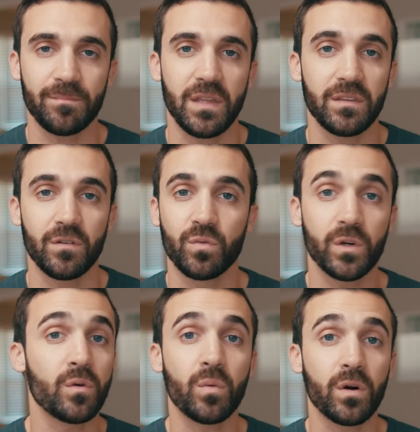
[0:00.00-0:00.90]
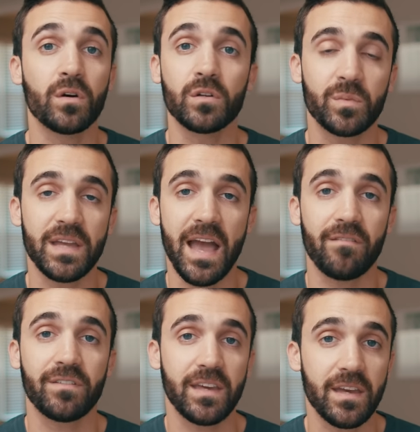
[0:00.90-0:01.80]
In the real world, we
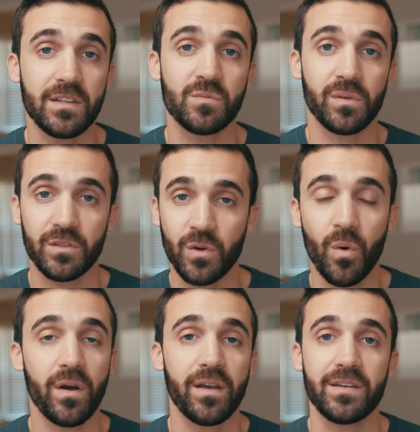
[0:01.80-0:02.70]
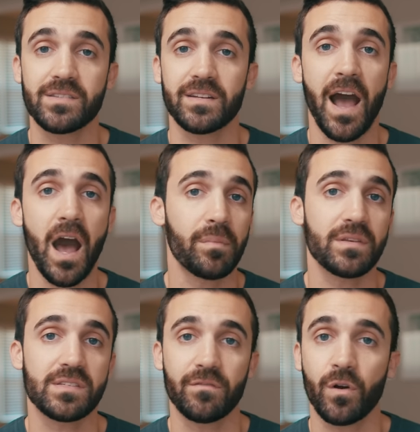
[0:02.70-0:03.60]
have kids with toys and
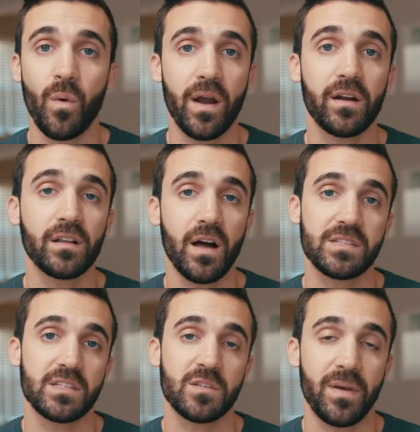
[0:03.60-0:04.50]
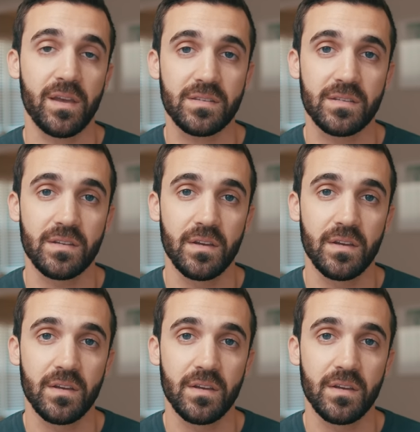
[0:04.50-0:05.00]
hobbies that require closet space.